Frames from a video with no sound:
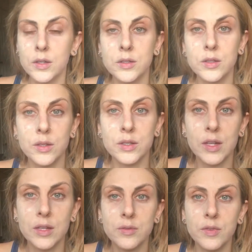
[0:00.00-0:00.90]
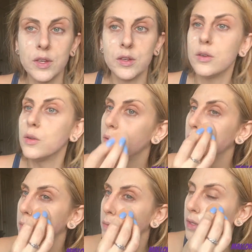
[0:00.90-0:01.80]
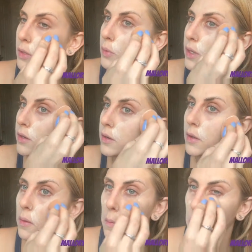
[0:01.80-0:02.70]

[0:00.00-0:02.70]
So this does feel really weird